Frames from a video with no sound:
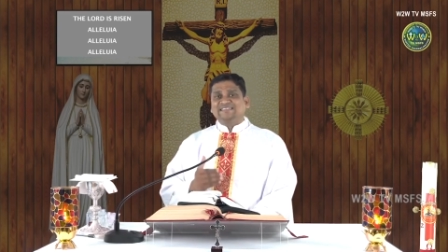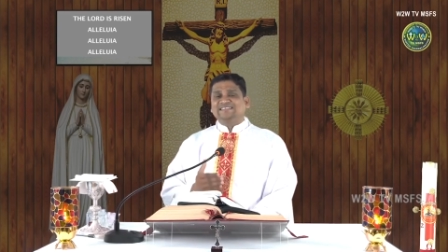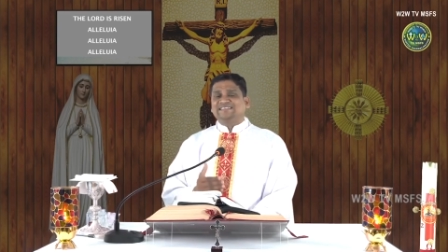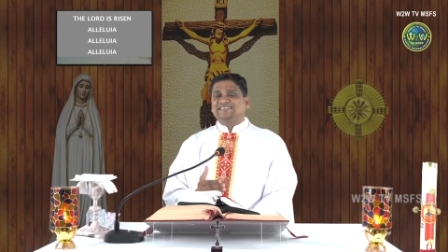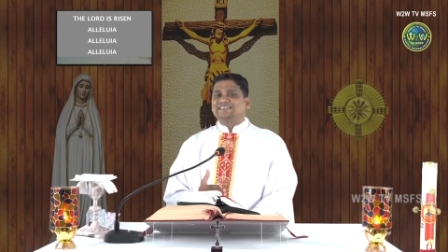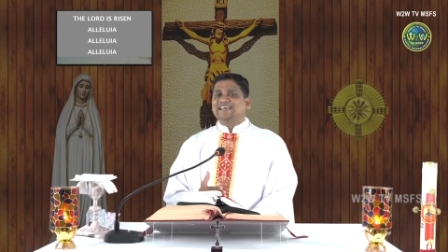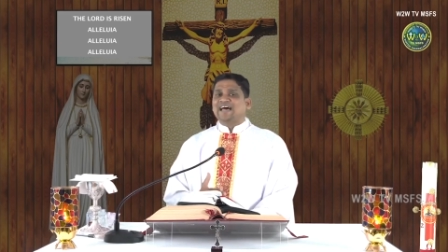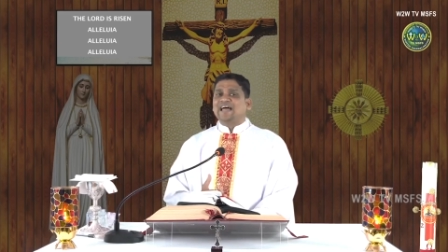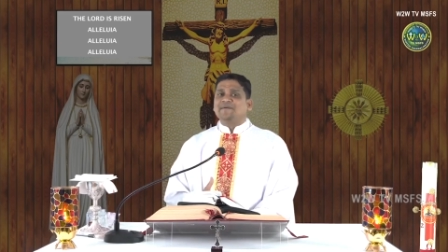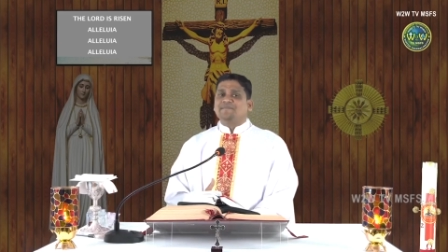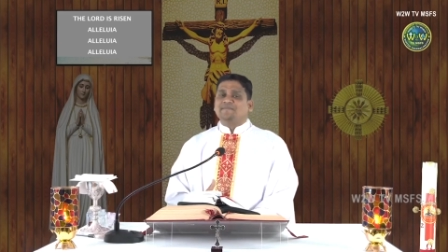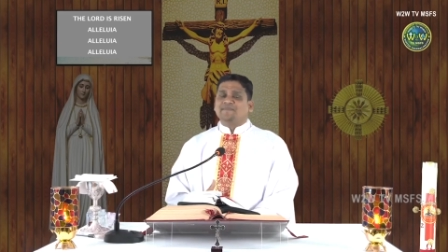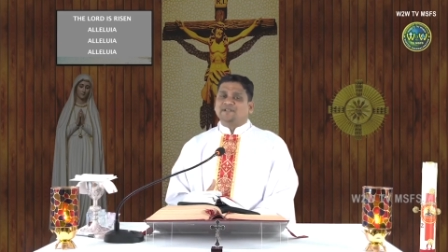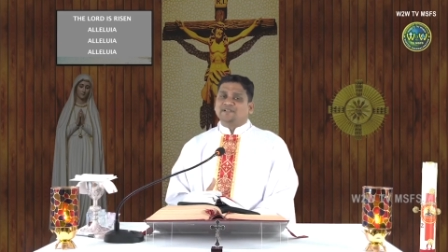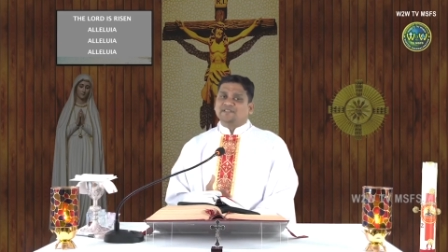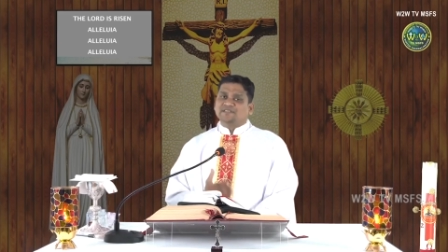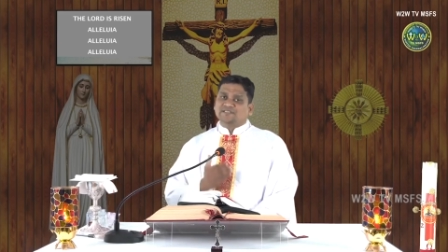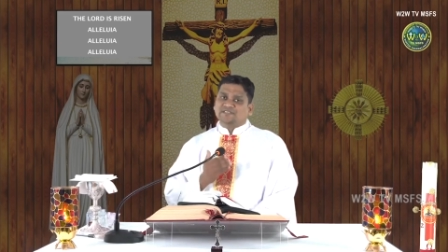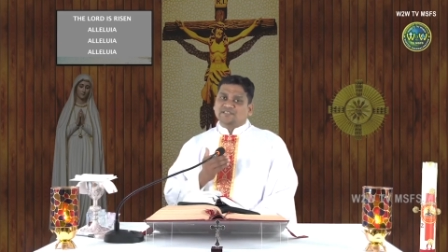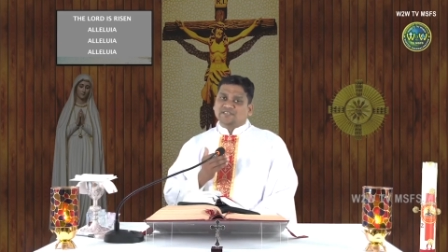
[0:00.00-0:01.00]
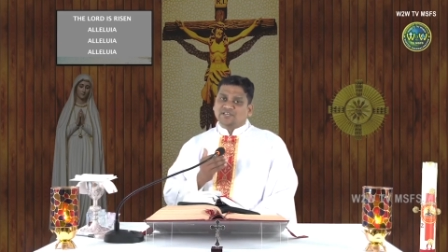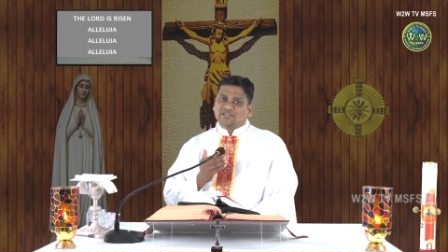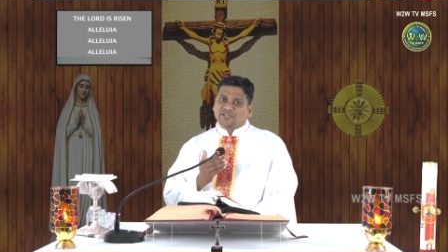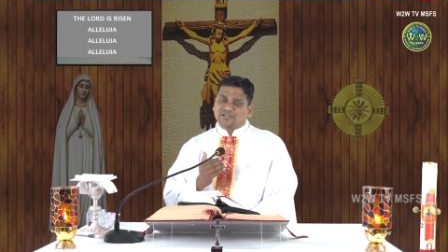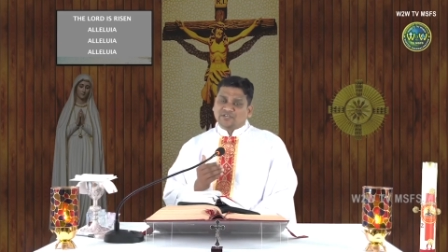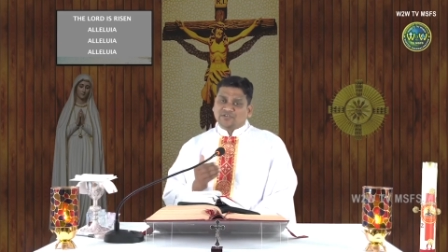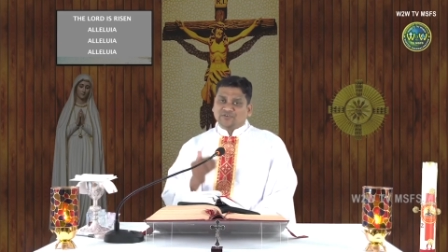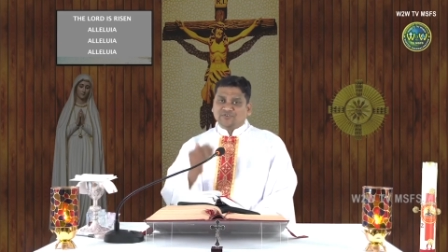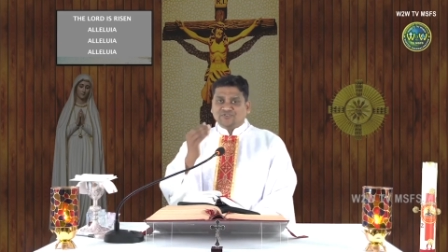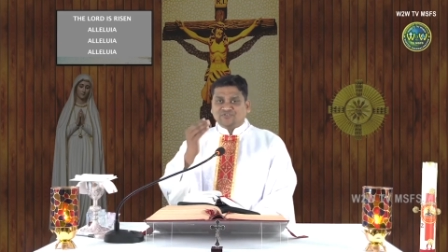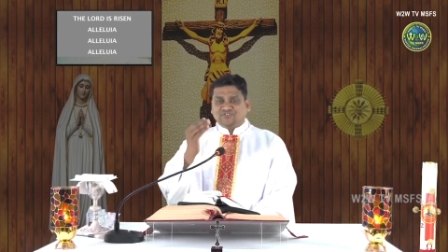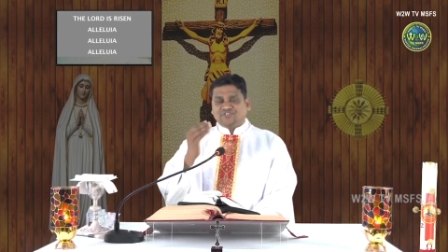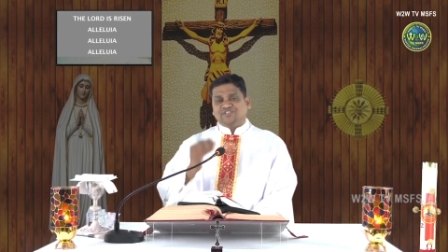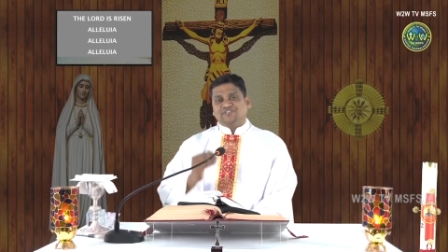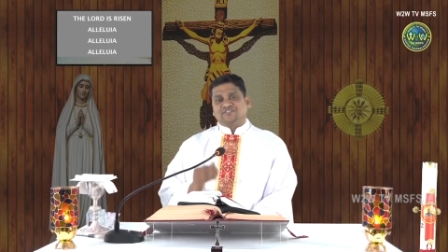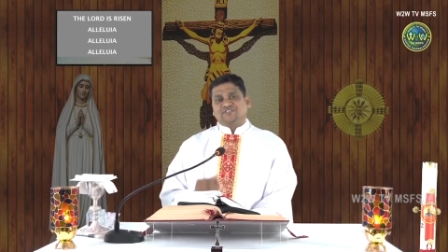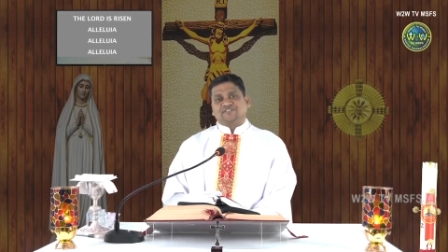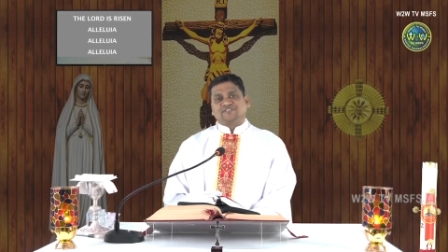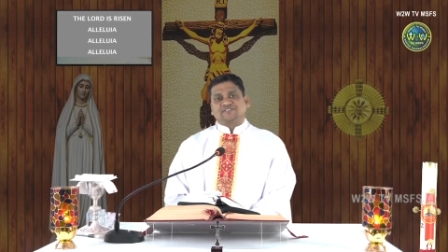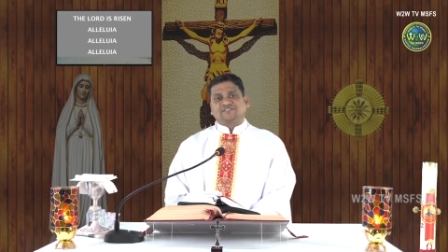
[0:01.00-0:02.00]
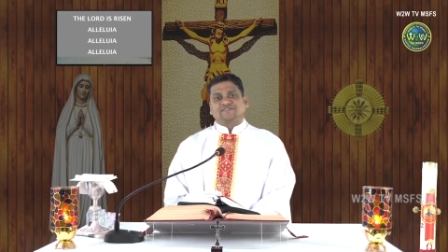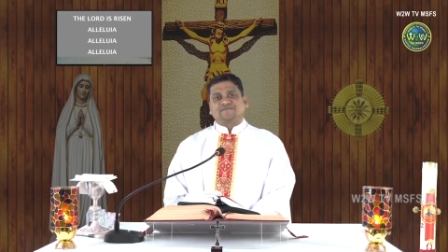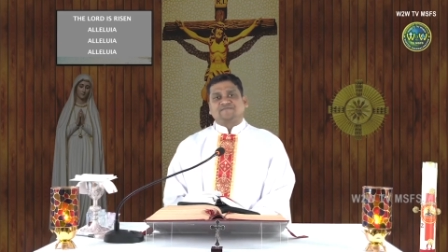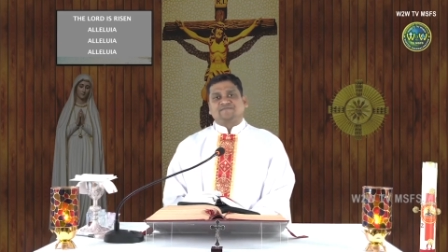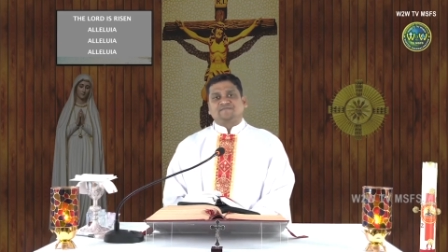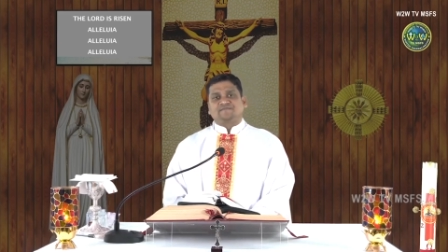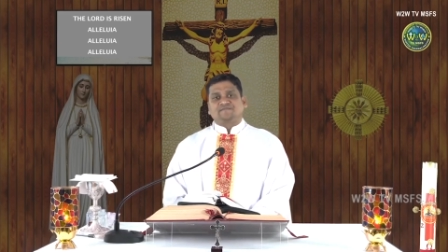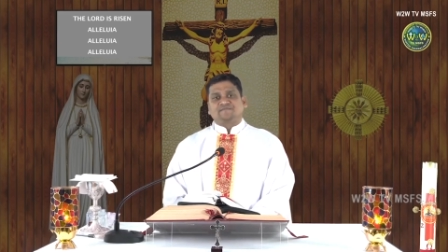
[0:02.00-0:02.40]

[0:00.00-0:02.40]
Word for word: disciples to Jesus,